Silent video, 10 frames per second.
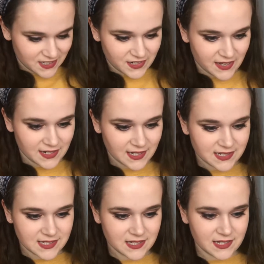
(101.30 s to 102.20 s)
Okay, the
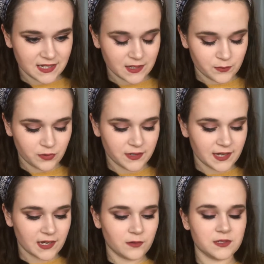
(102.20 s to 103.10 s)
next thing I'm pulling
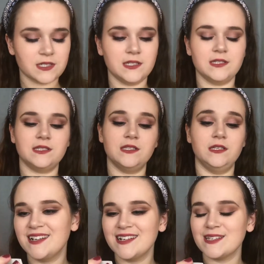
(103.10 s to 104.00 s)
out is the
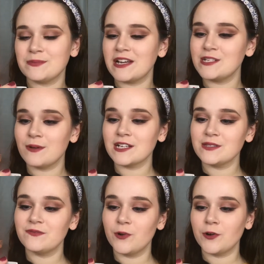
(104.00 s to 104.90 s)

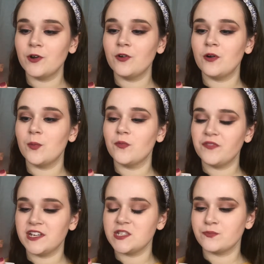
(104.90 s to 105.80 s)
Smashbox Photo
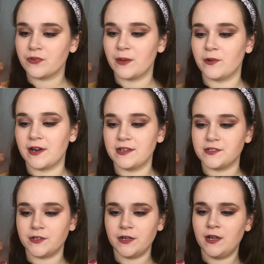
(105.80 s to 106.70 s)
Finish
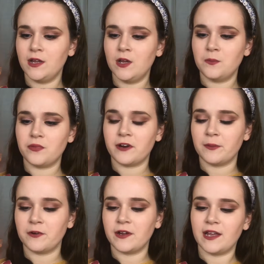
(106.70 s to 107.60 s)
Primerizer.
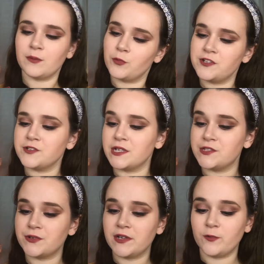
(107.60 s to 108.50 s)
Primer and
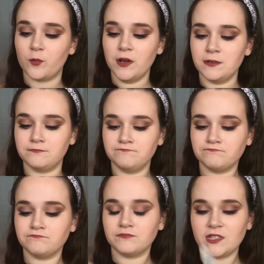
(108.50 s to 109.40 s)
moisturizer in one.
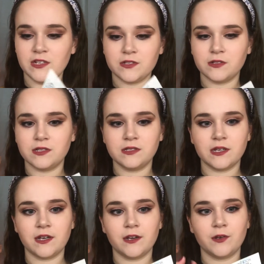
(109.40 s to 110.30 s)
So this is
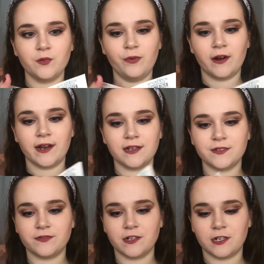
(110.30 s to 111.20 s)
a new product
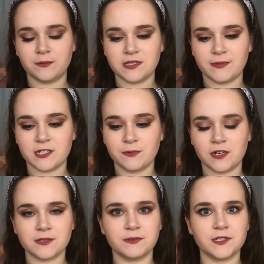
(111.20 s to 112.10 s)
from
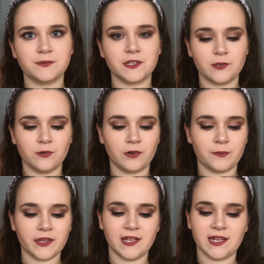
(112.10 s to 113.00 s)
Smashbox, which is really cool. I'm
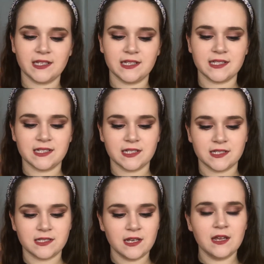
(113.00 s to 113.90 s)
really glad they sent
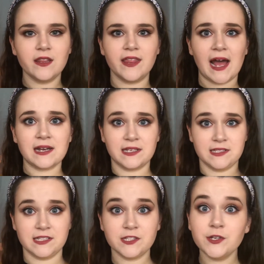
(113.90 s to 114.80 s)
us that
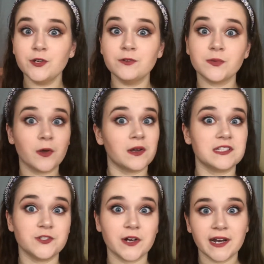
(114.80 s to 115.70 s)
because it's new, so we all get
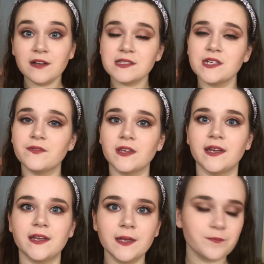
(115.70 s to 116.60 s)
to try it out, see if we
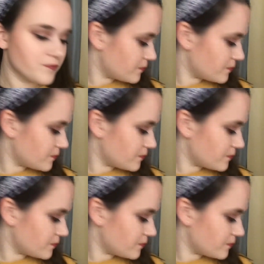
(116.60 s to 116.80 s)
like it.